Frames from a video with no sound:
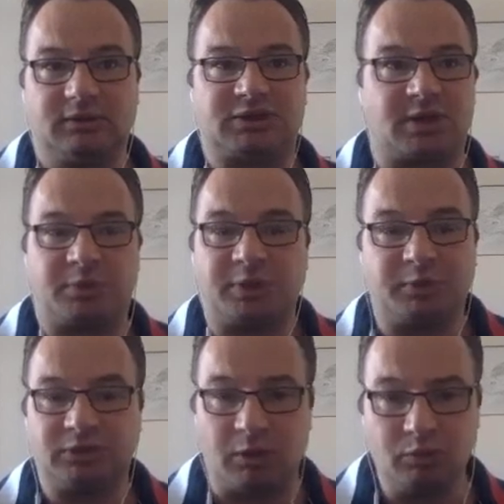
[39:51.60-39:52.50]
some
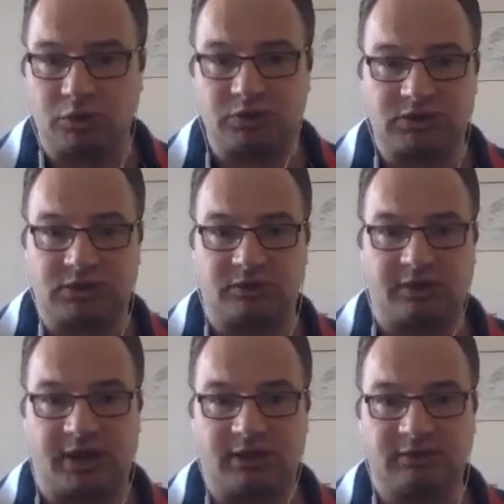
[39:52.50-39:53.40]
people don't want to do
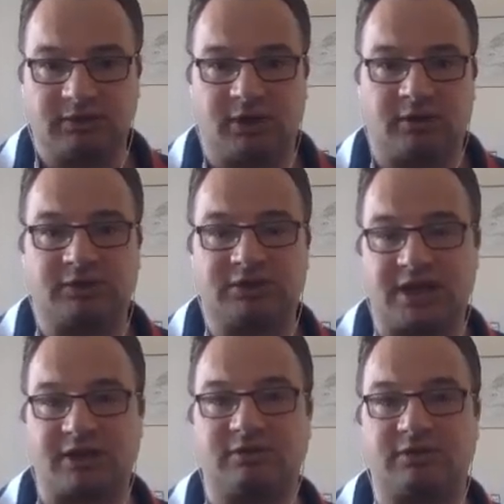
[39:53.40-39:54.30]
that.
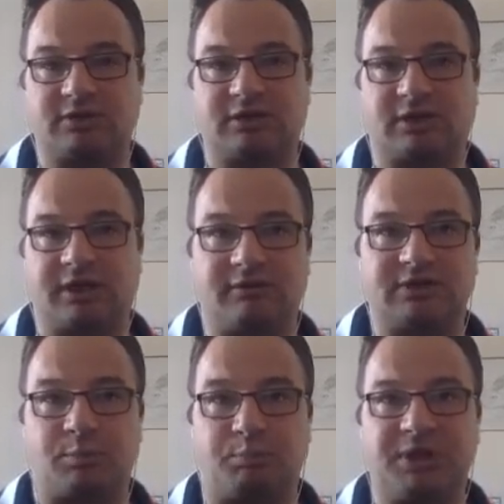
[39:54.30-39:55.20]
There
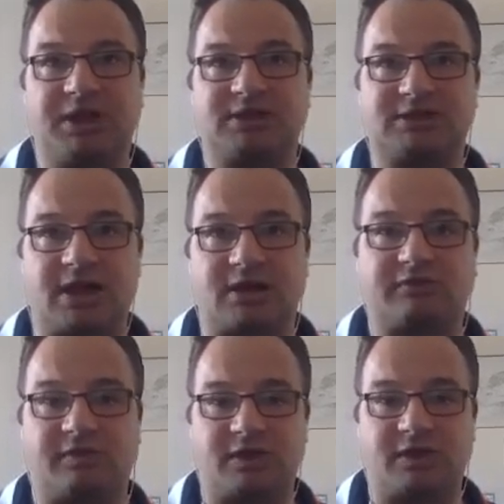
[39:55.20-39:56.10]
is a big
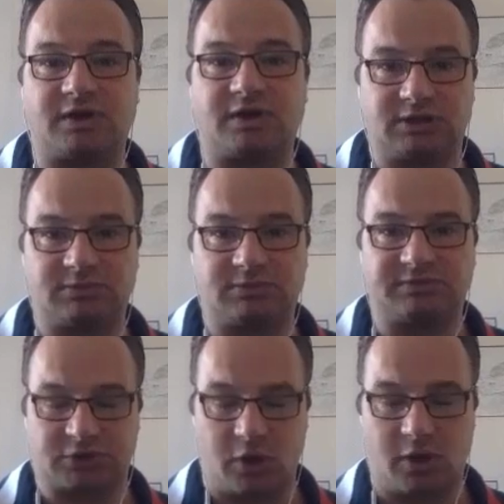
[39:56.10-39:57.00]
sacrifice in terms
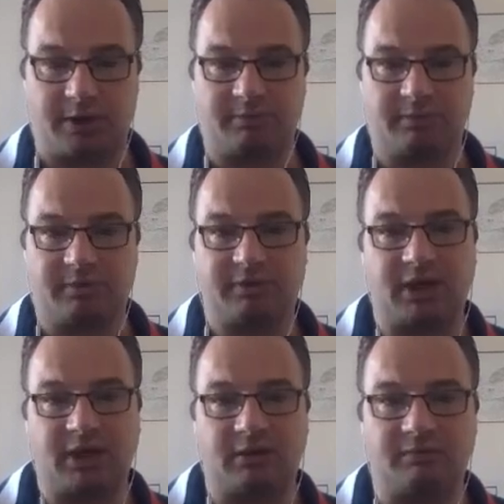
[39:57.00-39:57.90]
of time
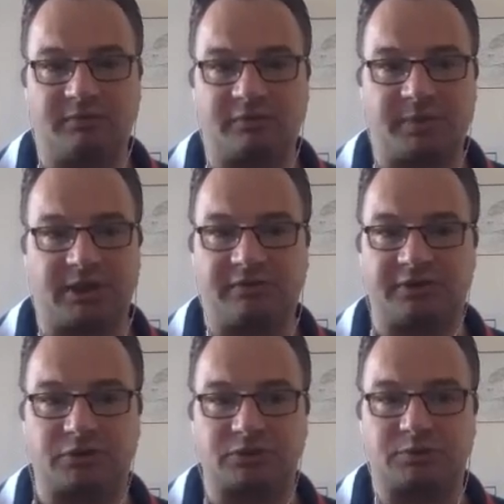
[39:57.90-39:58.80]
from
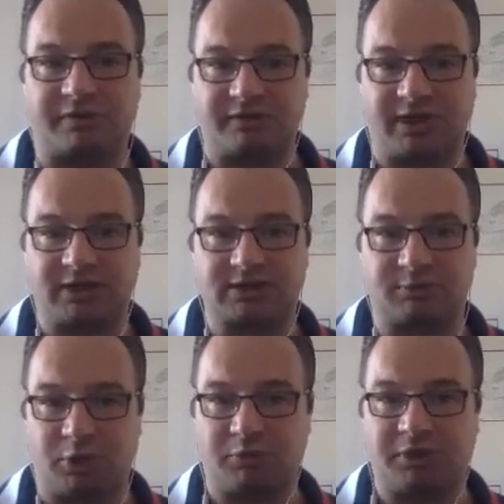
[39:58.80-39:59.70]
individuals, whether that's a
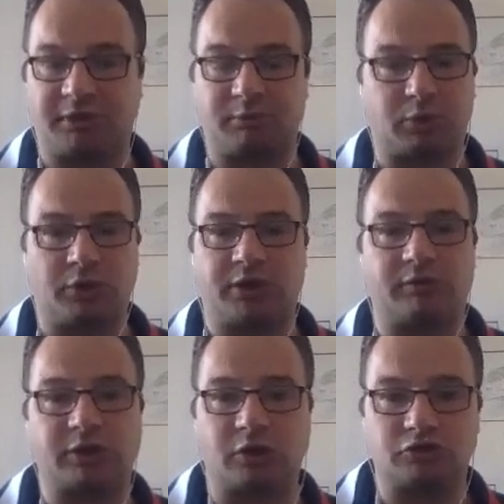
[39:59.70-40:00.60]
permanent employee
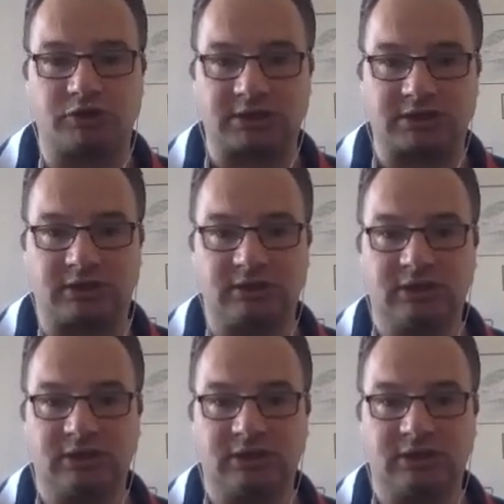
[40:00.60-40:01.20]
or a contractor.